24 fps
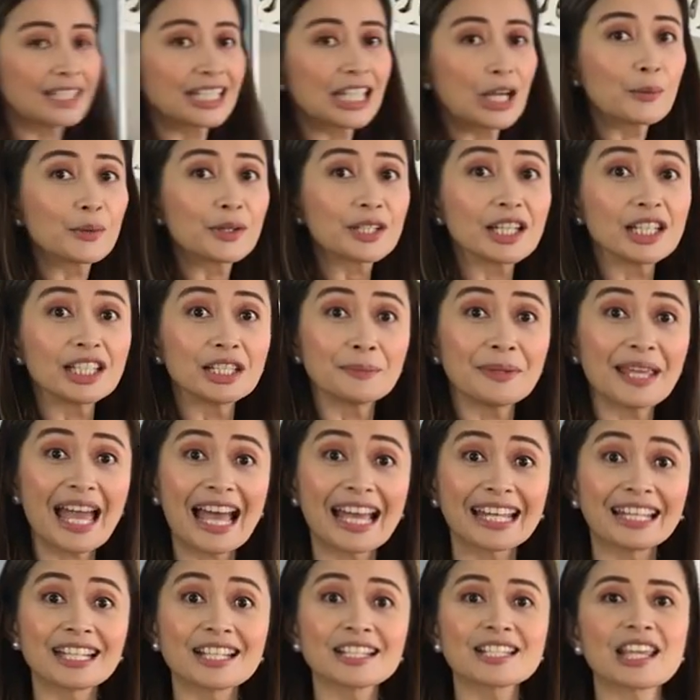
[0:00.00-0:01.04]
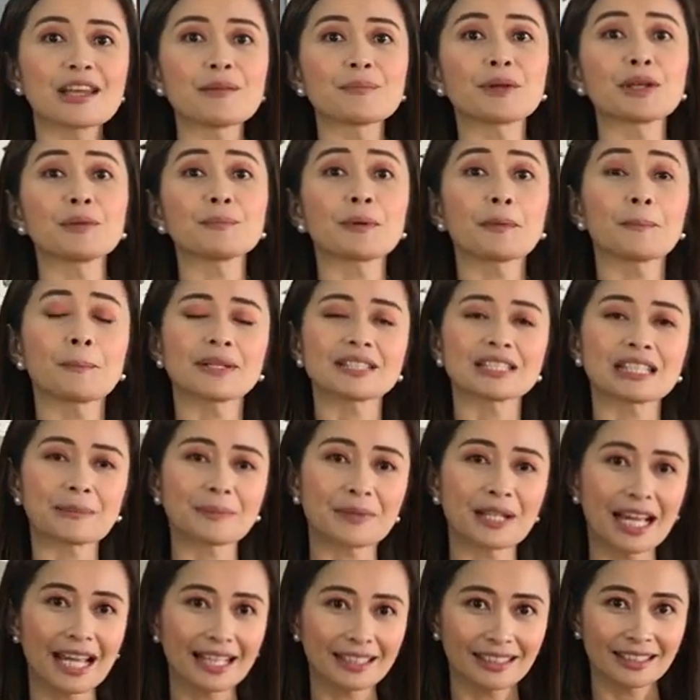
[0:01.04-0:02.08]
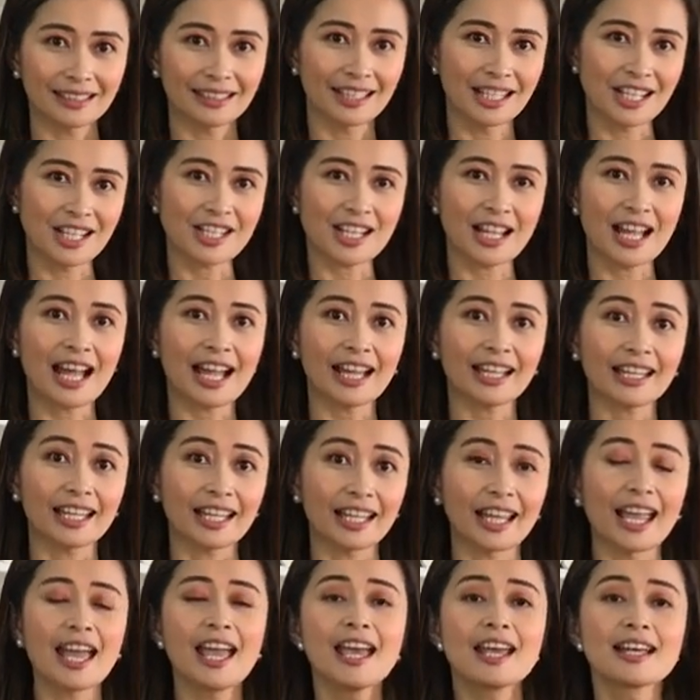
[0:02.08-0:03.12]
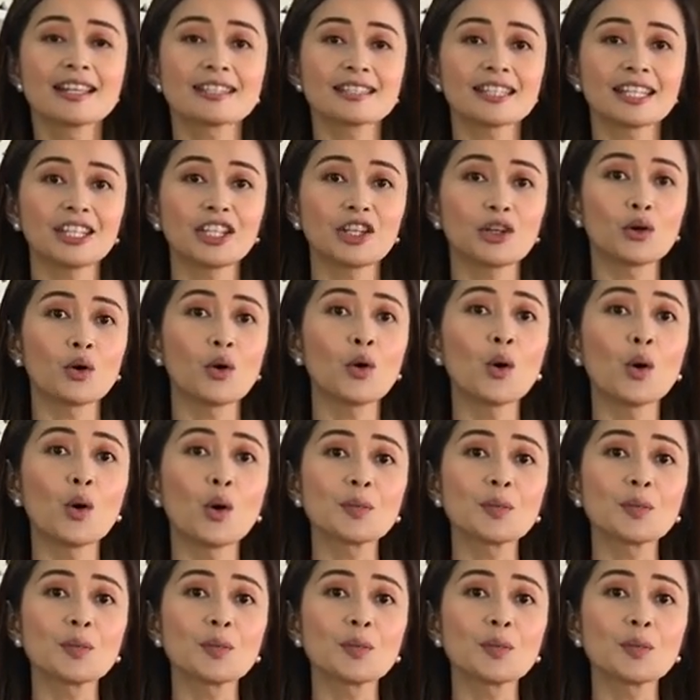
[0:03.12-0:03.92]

Now we're gonna be adding, syempre, yung pampasarap na ating dish, ang aking C D O